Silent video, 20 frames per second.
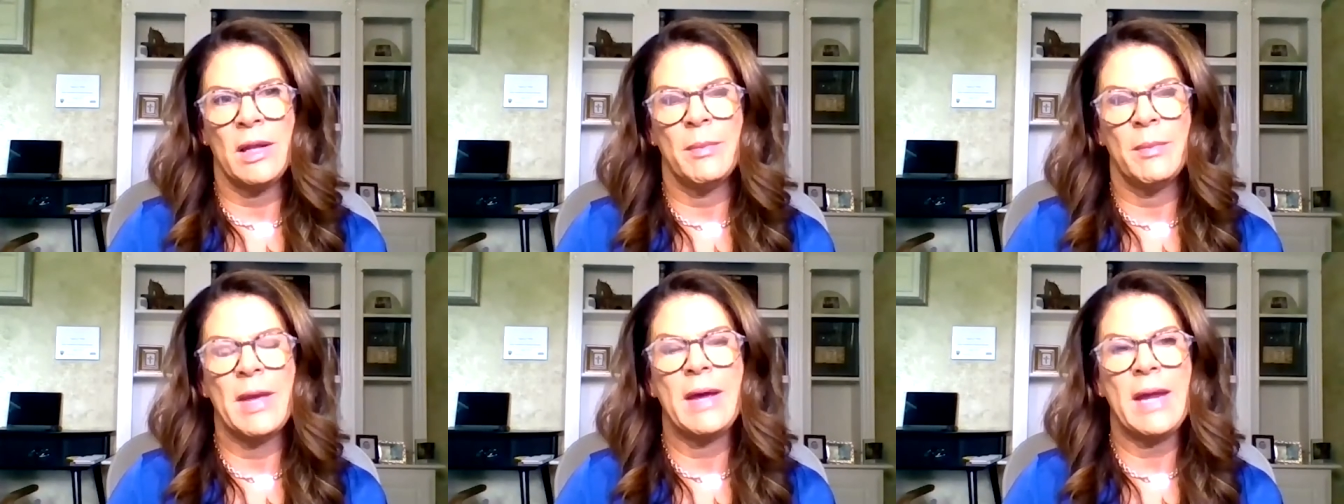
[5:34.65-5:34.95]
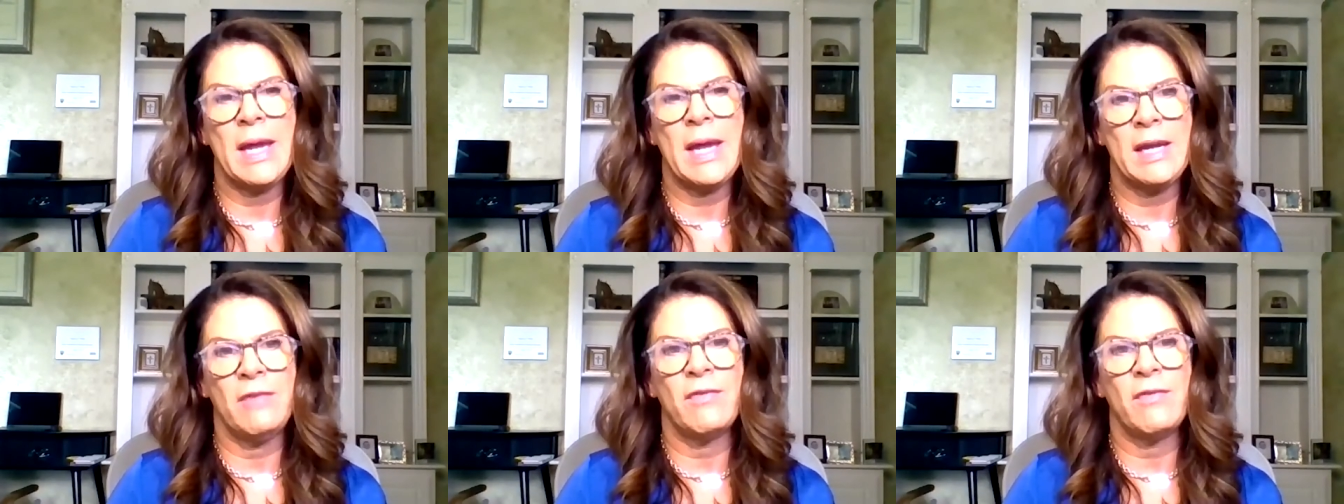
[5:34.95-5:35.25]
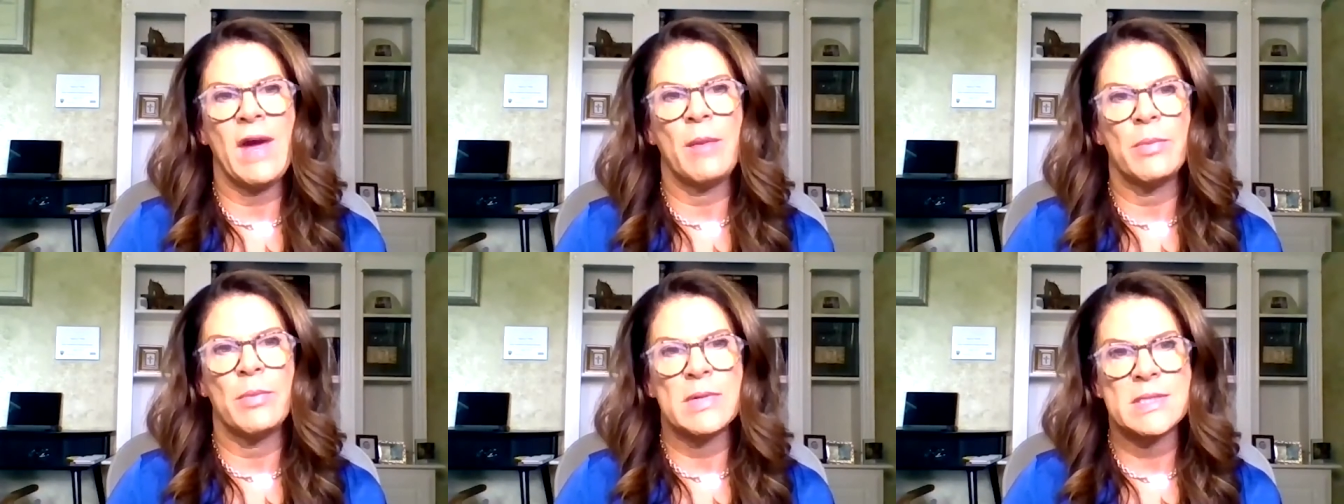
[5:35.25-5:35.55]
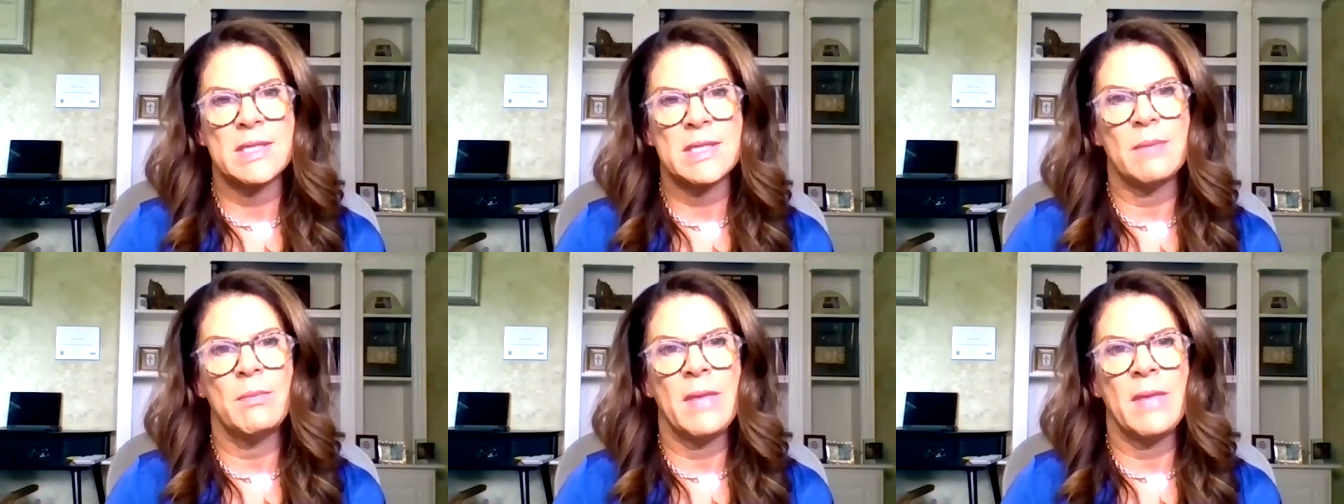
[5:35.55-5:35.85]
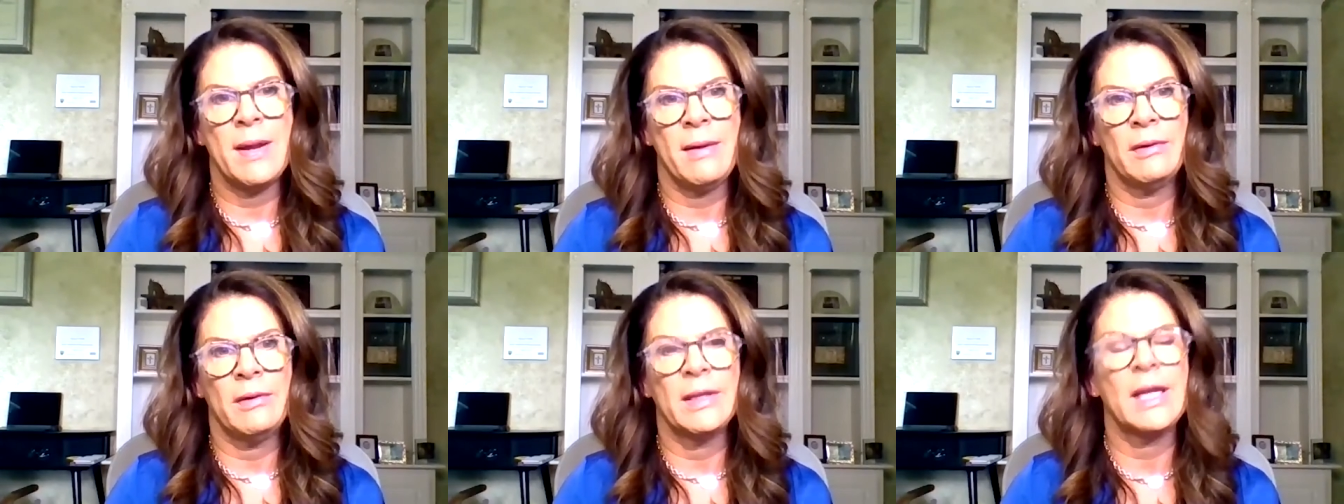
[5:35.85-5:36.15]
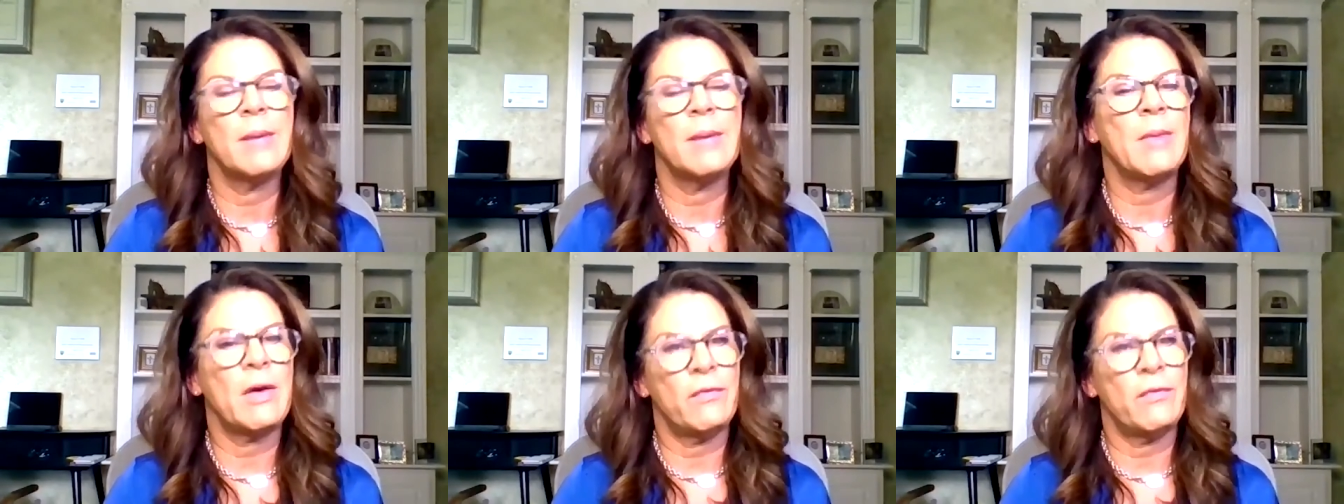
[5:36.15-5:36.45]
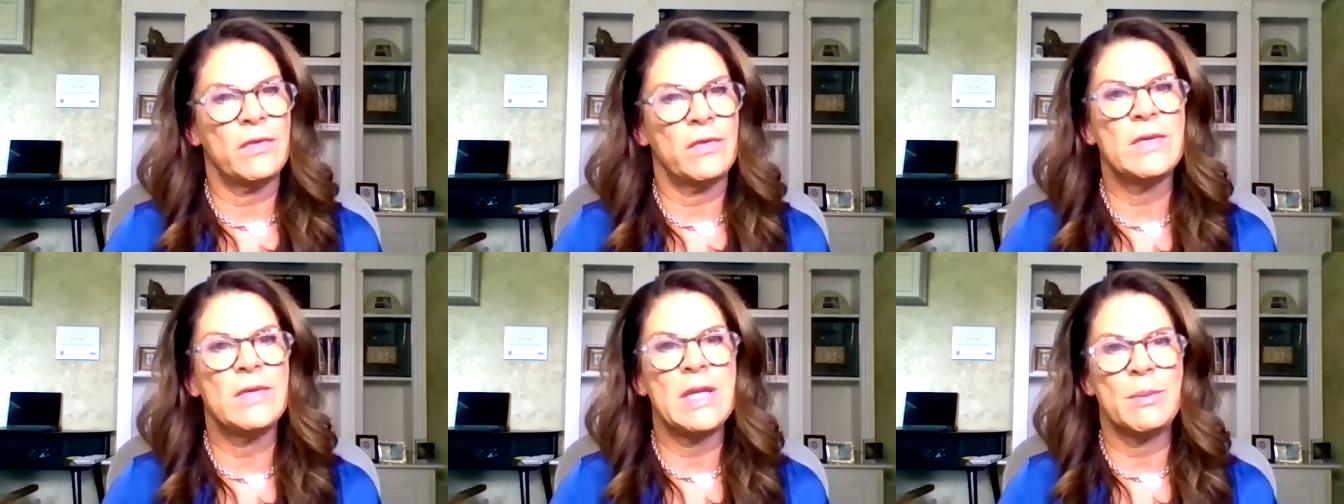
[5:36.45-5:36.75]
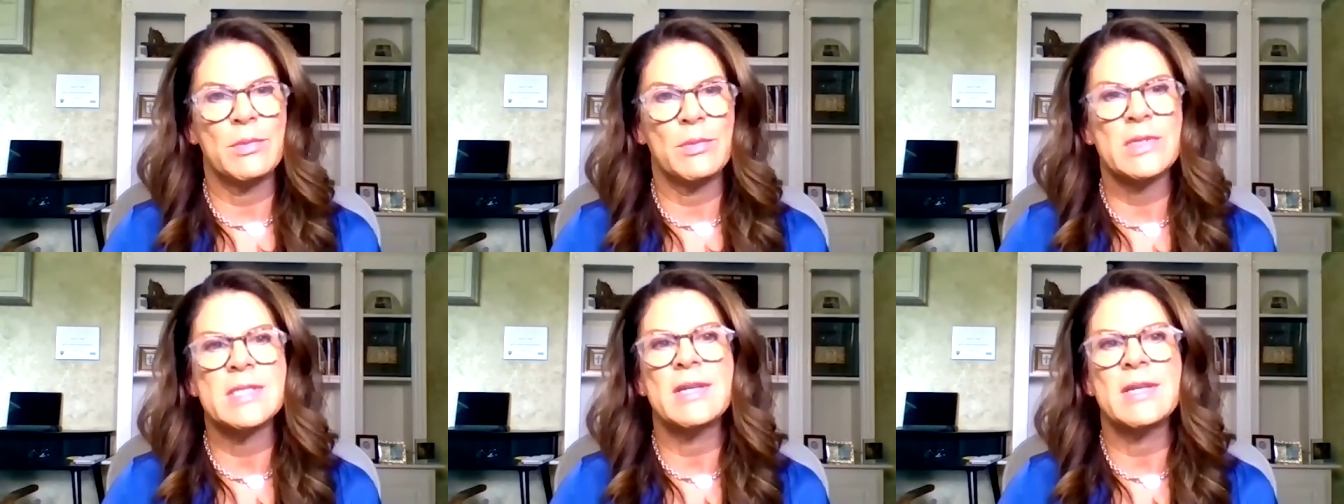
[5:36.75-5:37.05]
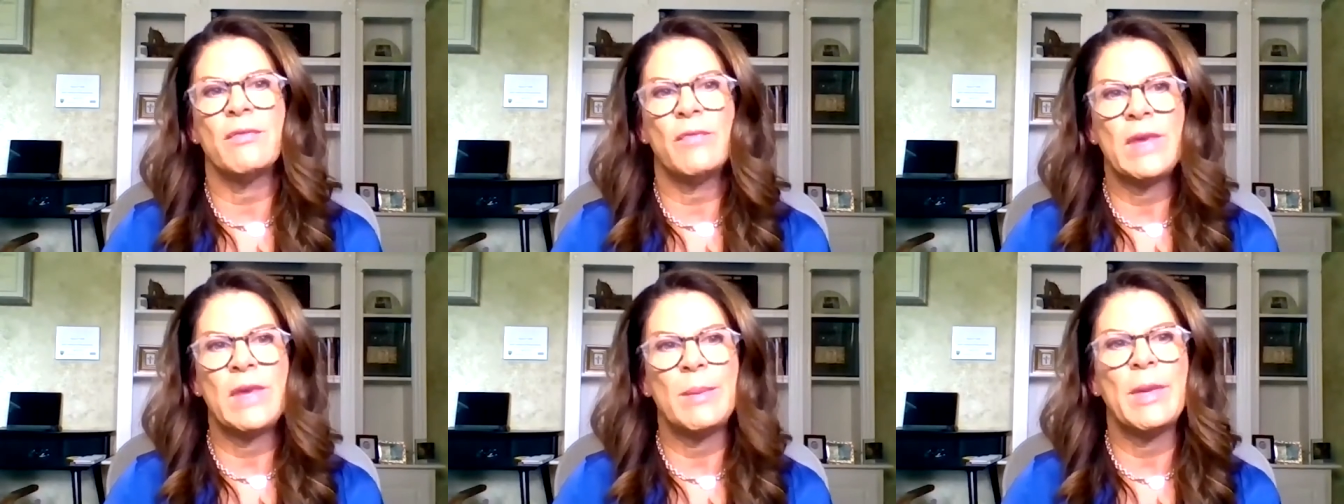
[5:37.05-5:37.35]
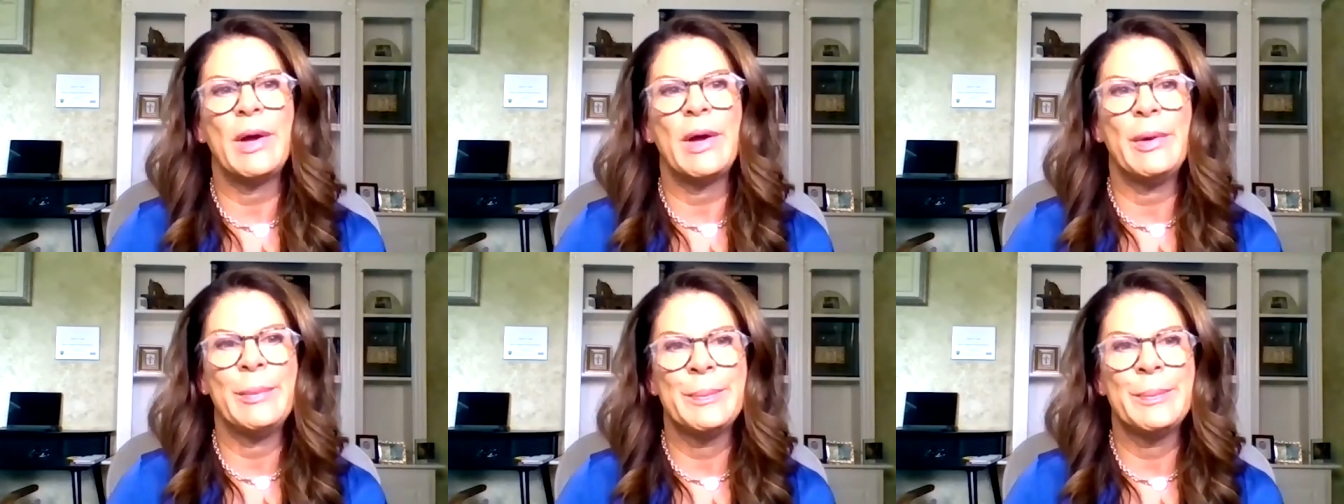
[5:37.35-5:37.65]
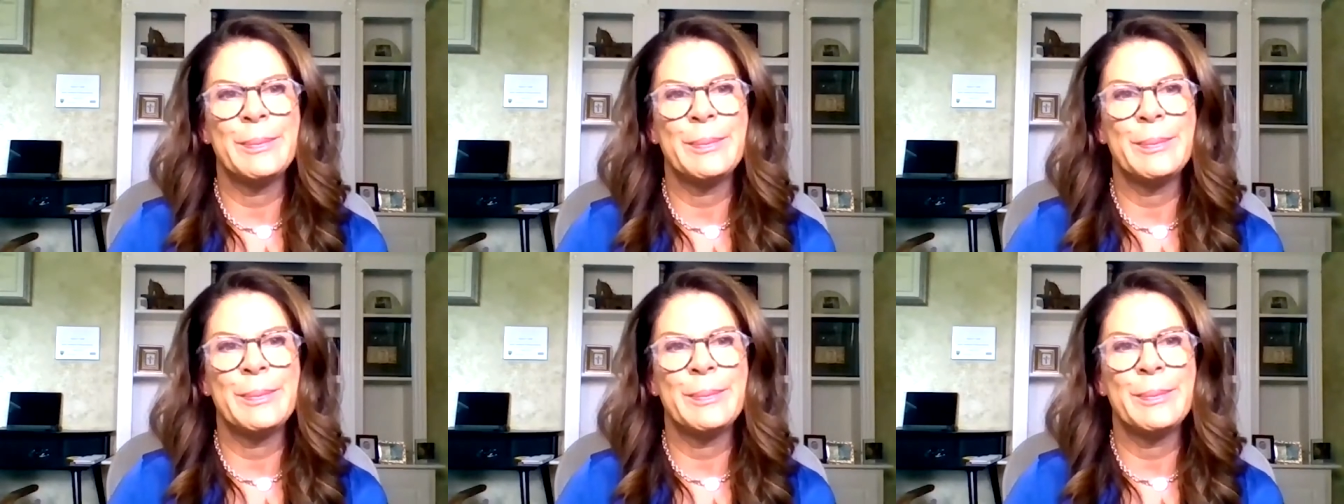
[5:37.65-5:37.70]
about 85% male and about 15% female.